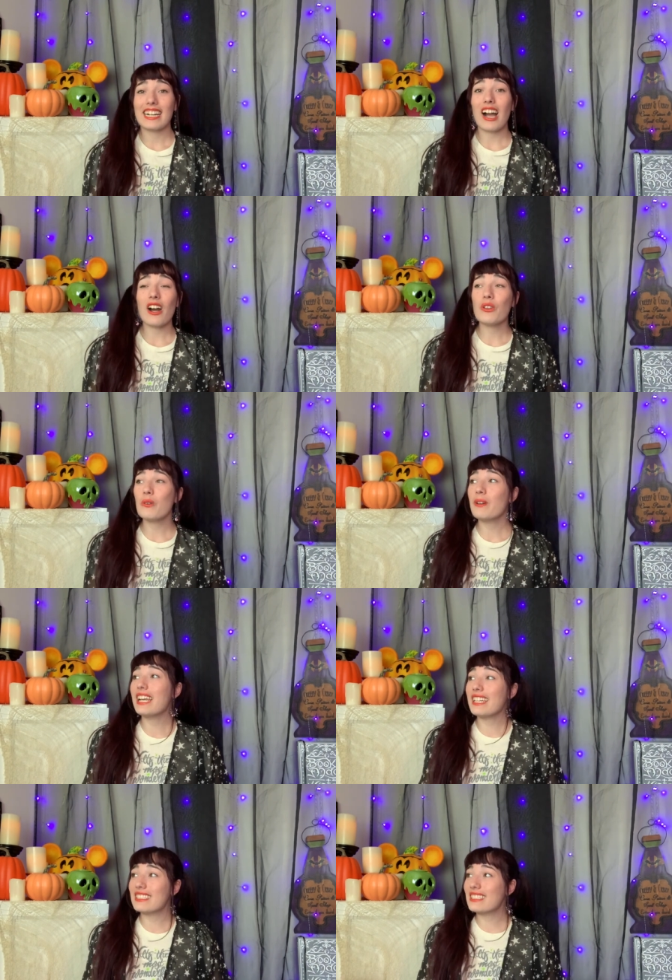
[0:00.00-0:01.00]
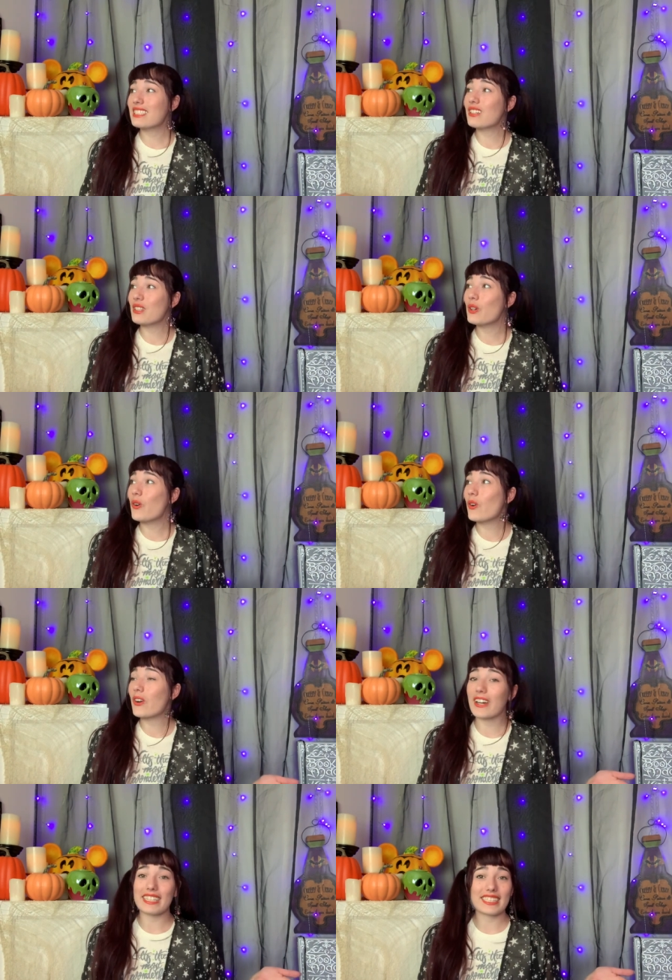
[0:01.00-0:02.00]
Halloween
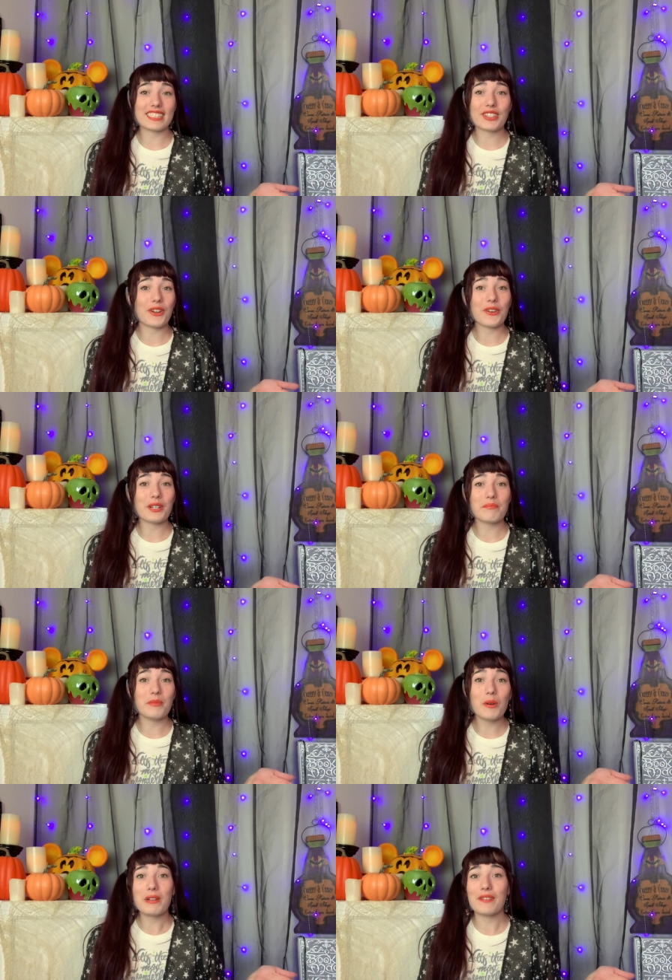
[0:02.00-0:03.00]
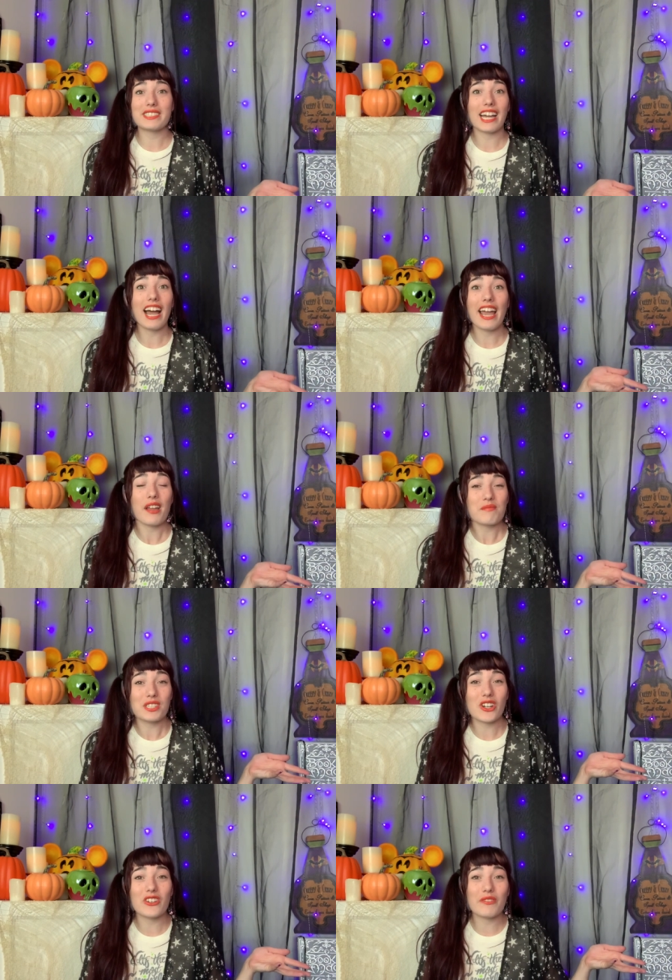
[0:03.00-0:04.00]
galore at this current moment of time.
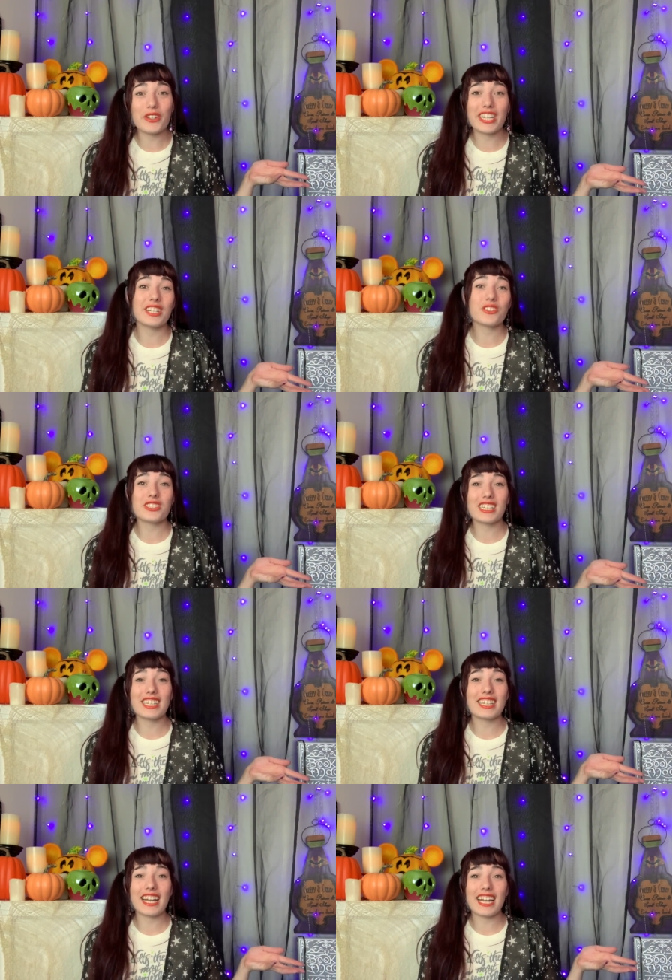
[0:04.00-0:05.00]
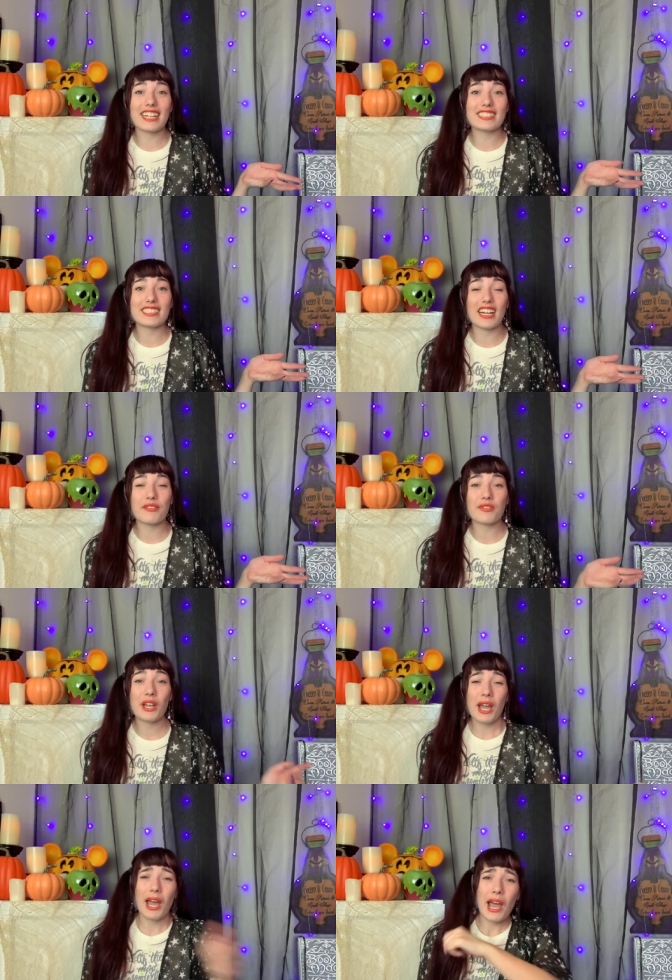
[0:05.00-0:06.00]
So if you're interested in that kind of stuff,
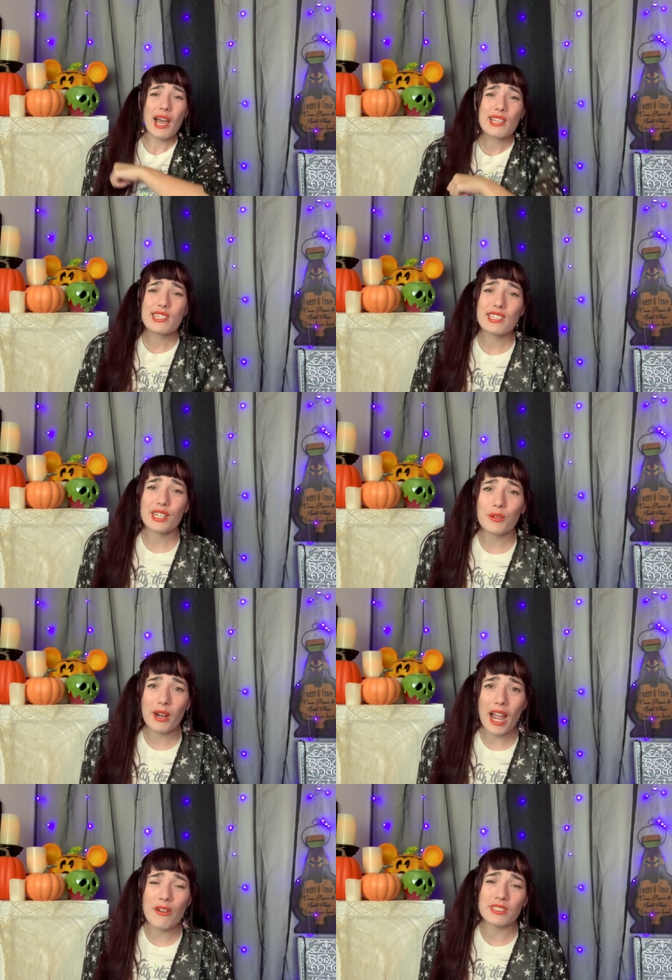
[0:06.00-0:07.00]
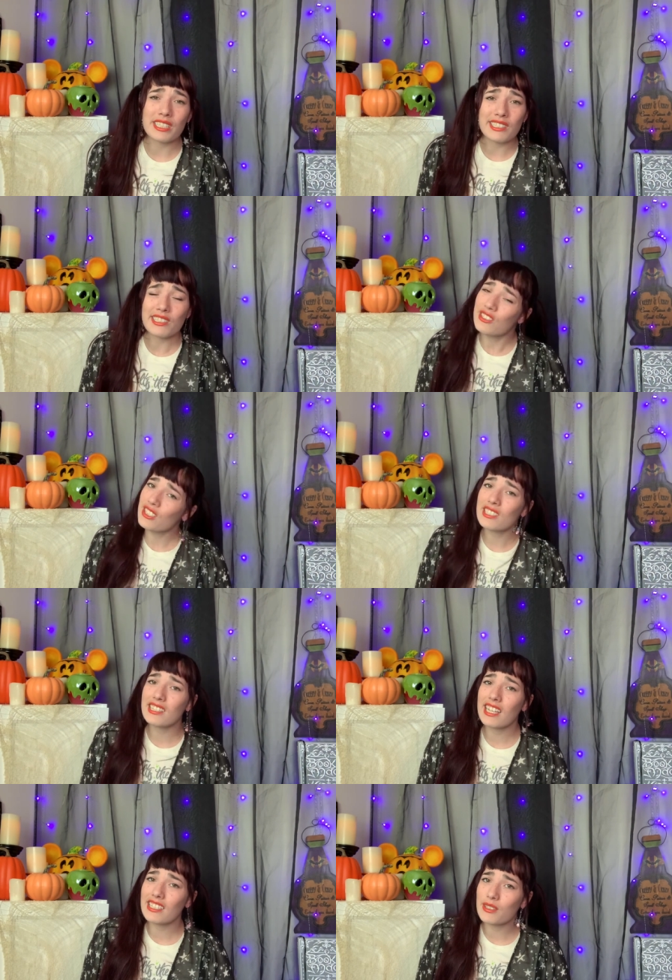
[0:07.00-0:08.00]
stick around and just
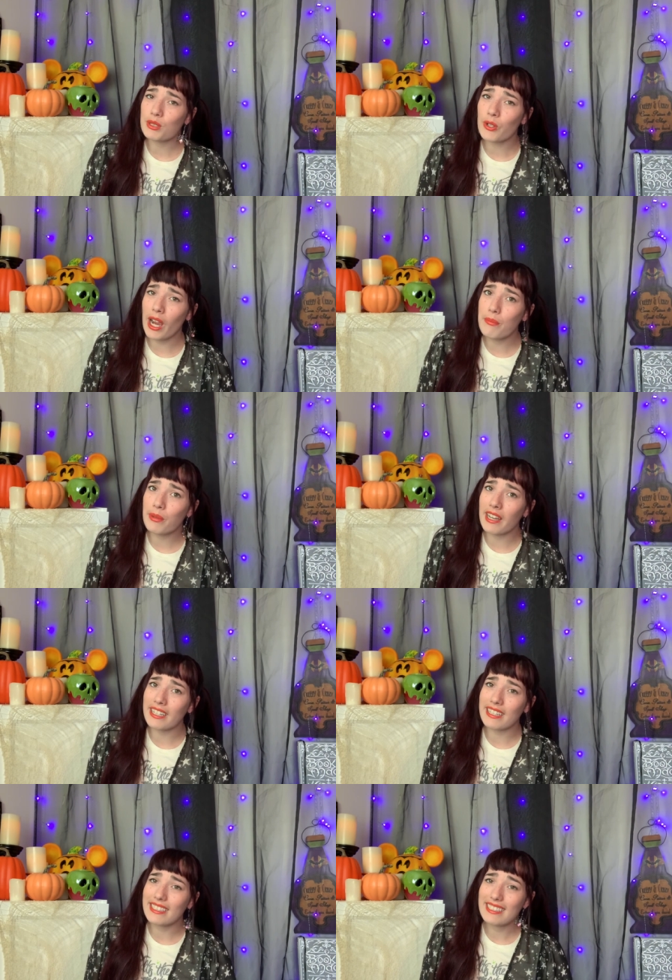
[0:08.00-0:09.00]
hit that subscribe button.